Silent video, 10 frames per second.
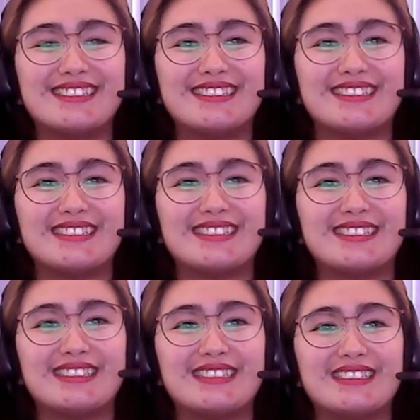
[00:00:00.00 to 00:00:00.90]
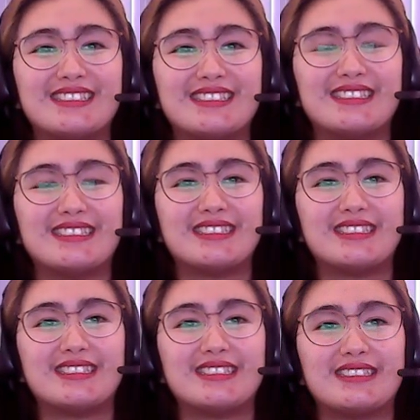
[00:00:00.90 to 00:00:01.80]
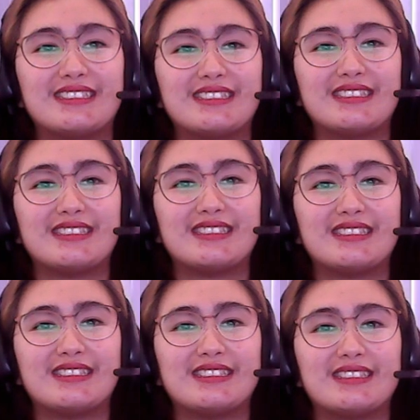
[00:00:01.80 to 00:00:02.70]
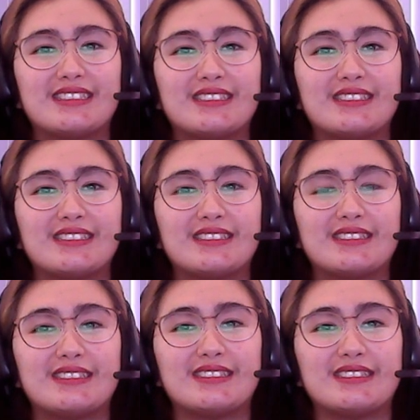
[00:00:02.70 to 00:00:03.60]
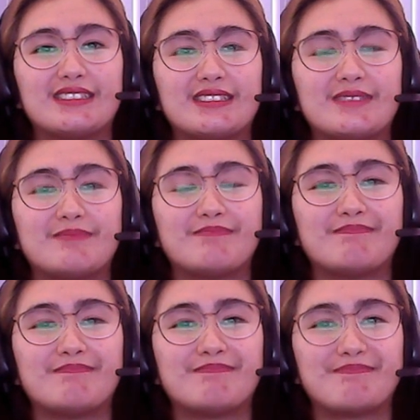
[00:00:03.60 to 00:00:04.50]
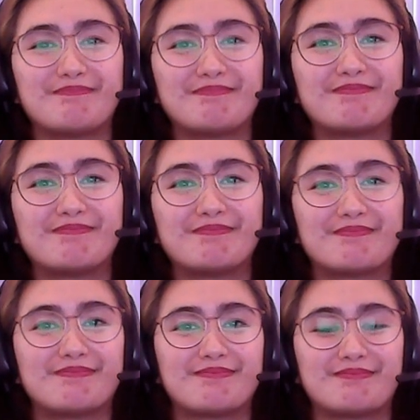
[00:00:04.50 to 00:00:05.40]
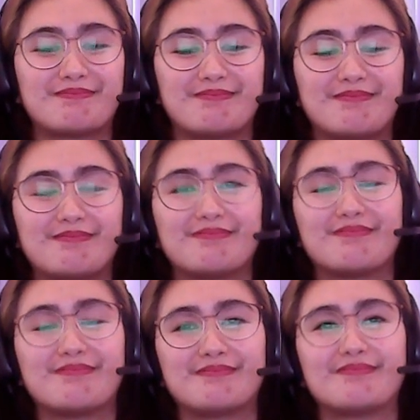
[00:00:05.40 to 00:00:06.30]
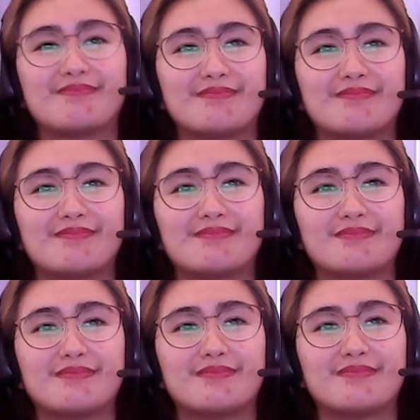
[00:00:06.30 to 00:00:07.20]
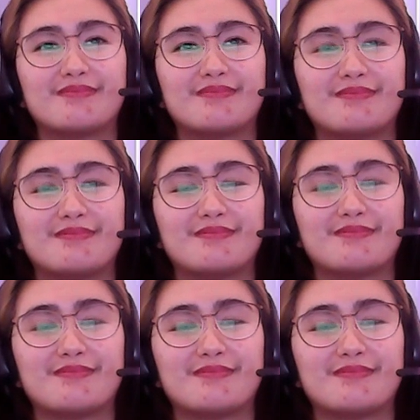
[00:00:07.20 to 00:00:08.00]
[no speech]